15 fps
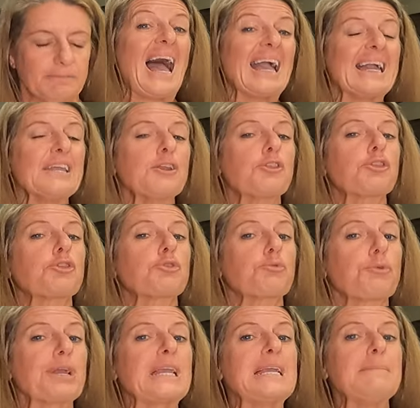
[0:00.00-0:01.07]
I got a
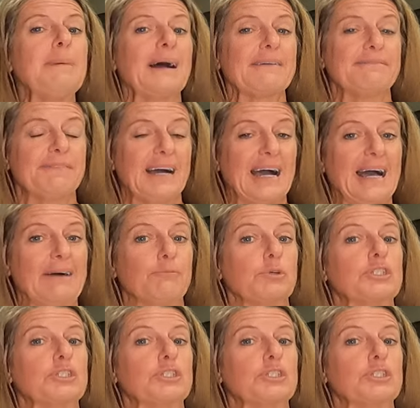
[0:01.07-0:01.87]
3x5,